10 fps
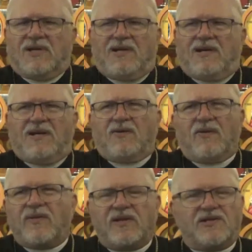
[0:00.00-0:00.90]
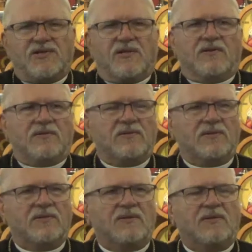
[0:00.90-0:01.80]
I, I don't think so.
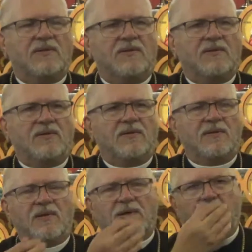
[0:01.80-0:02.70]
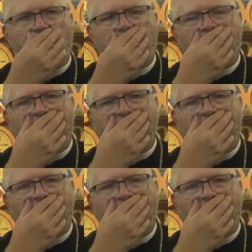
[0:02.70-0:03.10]
Okay?